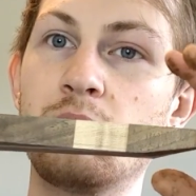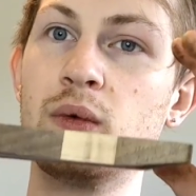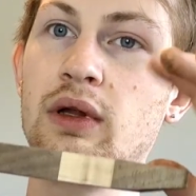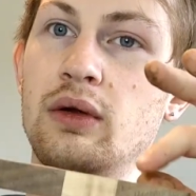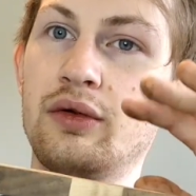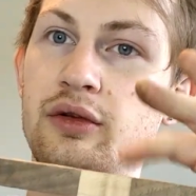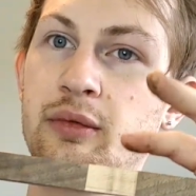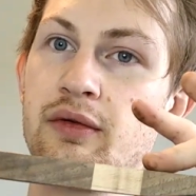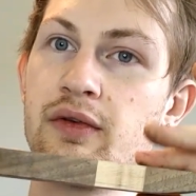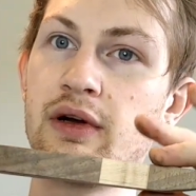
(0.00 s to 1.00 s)
will also
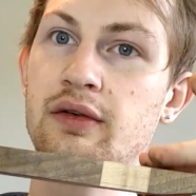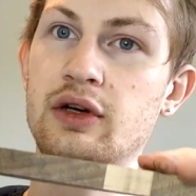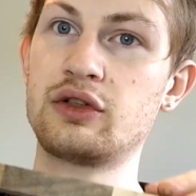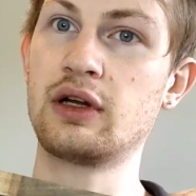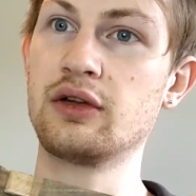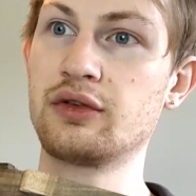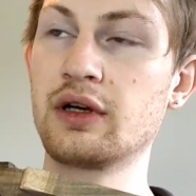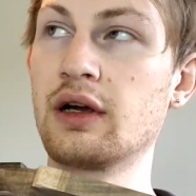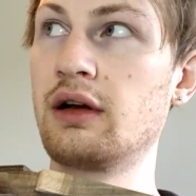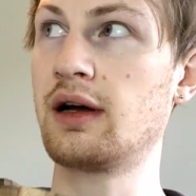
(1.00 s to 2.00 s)
be very
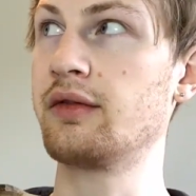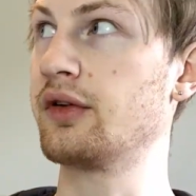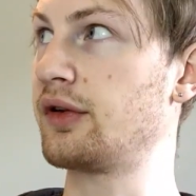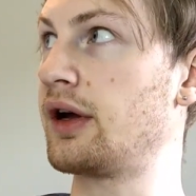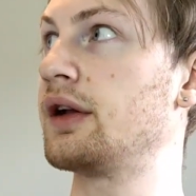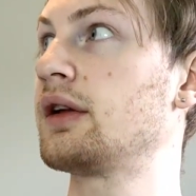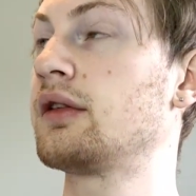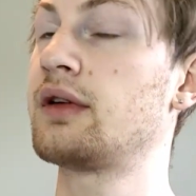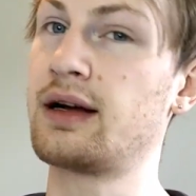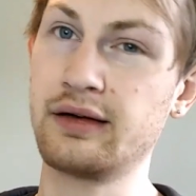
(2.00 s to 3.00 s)
challenging. I haven't decided
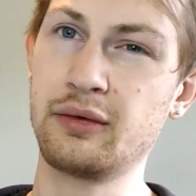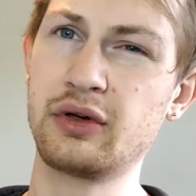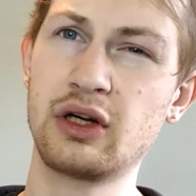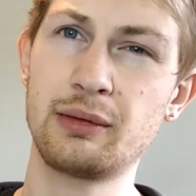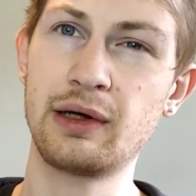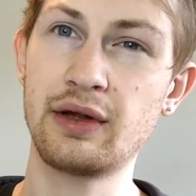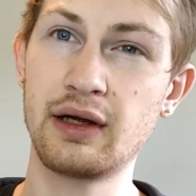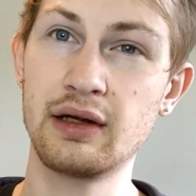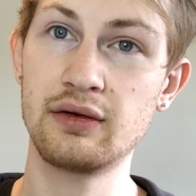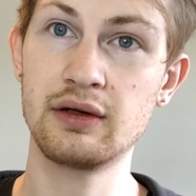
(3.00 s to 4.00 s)
exactly how I'm going to go about
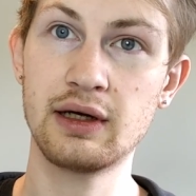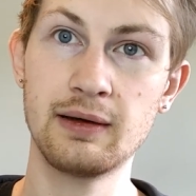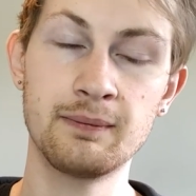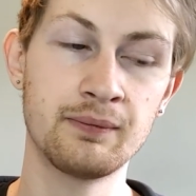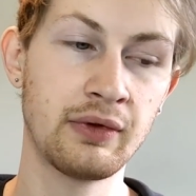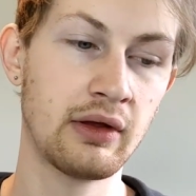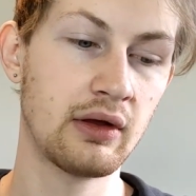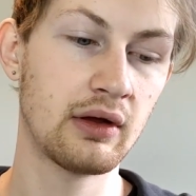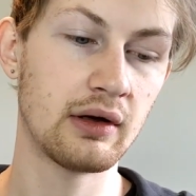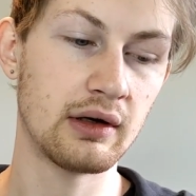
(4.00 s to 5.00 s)
that either yet.
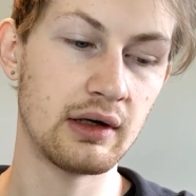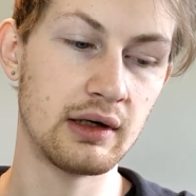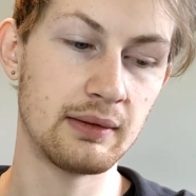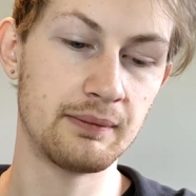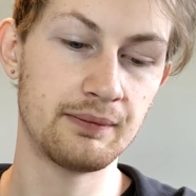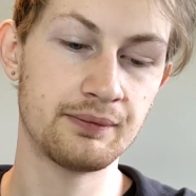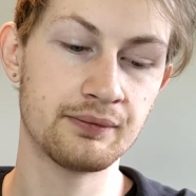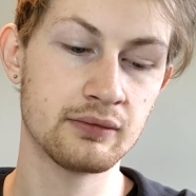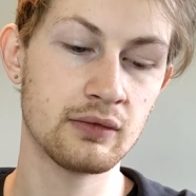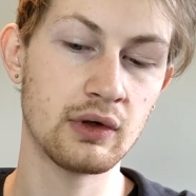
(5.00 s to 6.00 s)

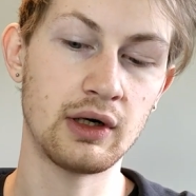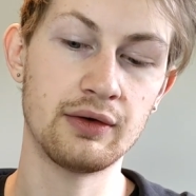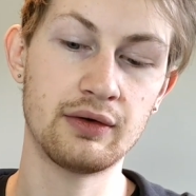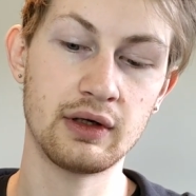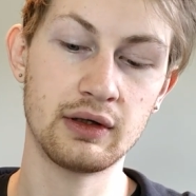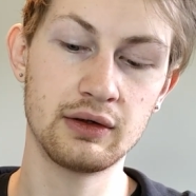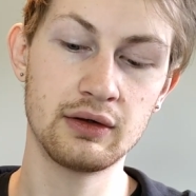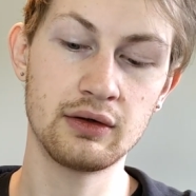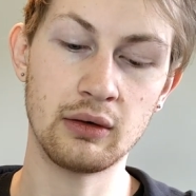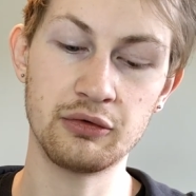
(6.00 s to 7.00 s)
I think
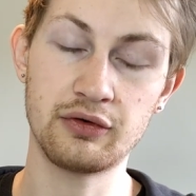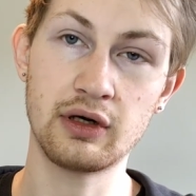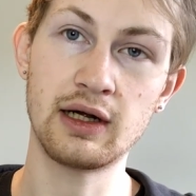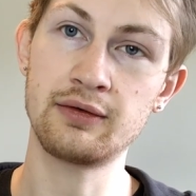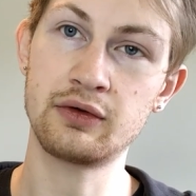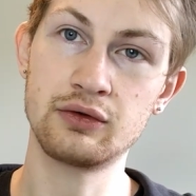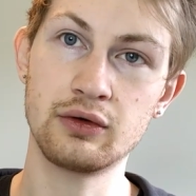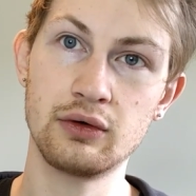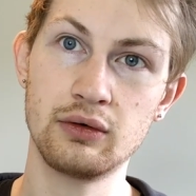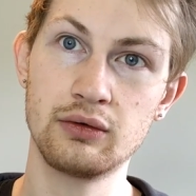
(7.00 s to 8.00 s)
I'm just going to have to
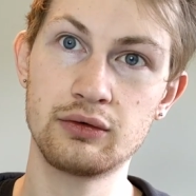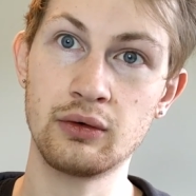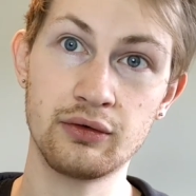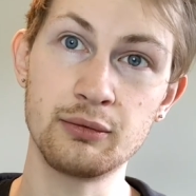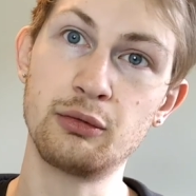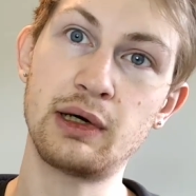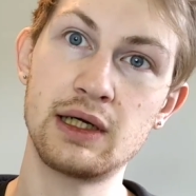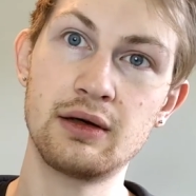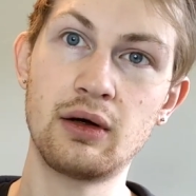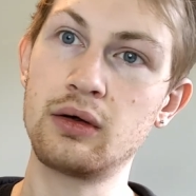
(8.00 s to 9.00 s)
drill small
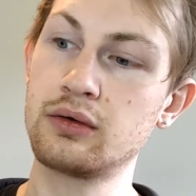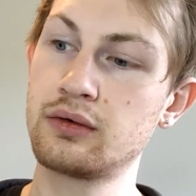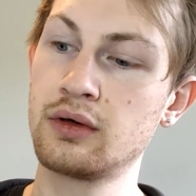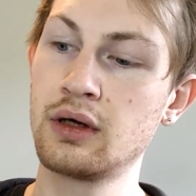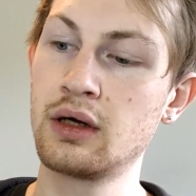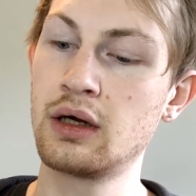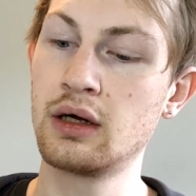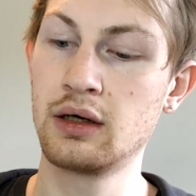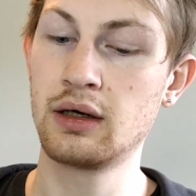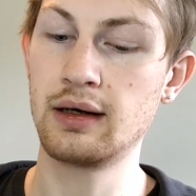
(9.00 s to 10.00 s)
pilot holes
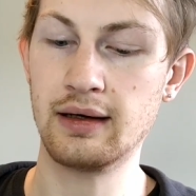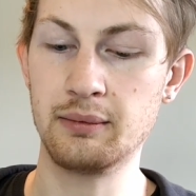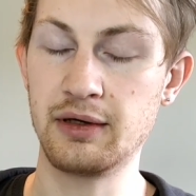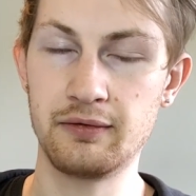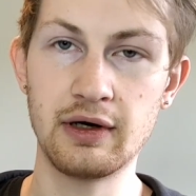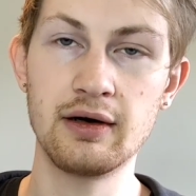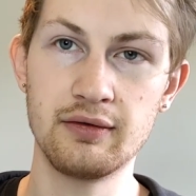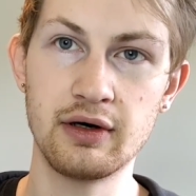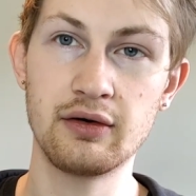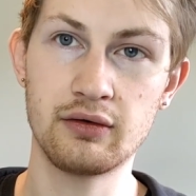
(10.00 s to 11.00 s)
and be
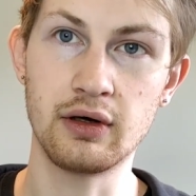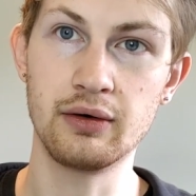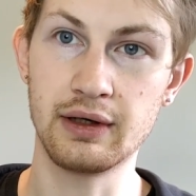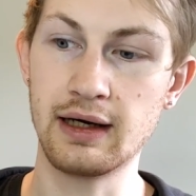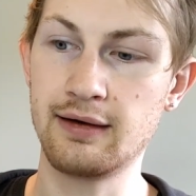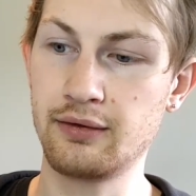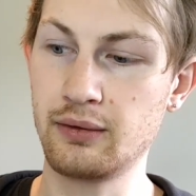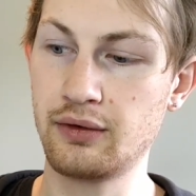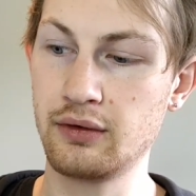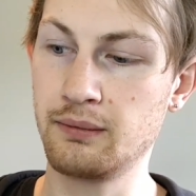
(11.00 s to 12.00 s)
very slow and careful
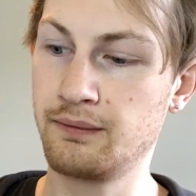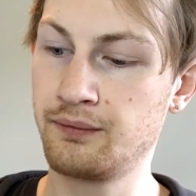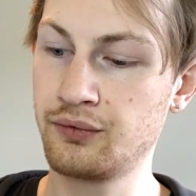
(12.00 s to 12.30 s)
with them,